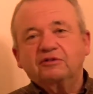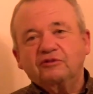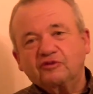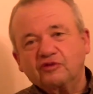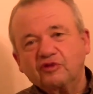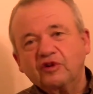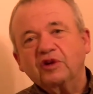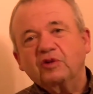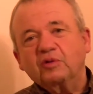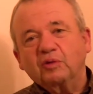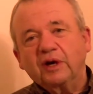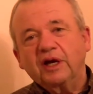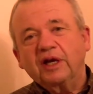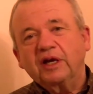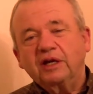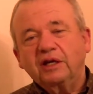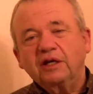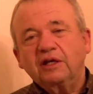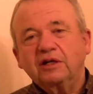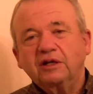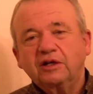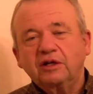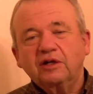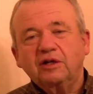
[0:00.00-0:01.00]
freeway.
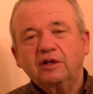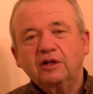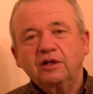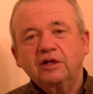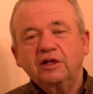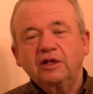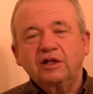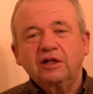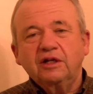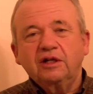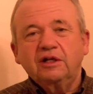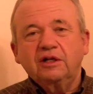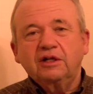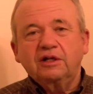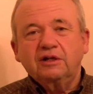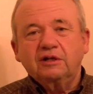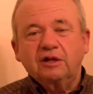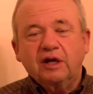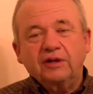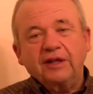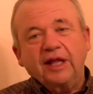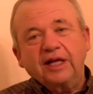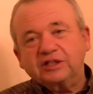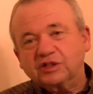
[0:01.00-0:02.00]

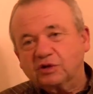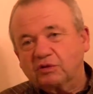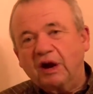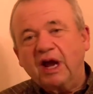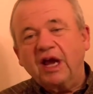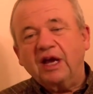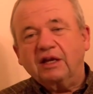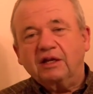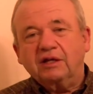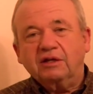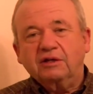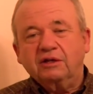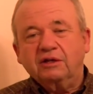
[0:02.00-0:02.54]
Well, that's great.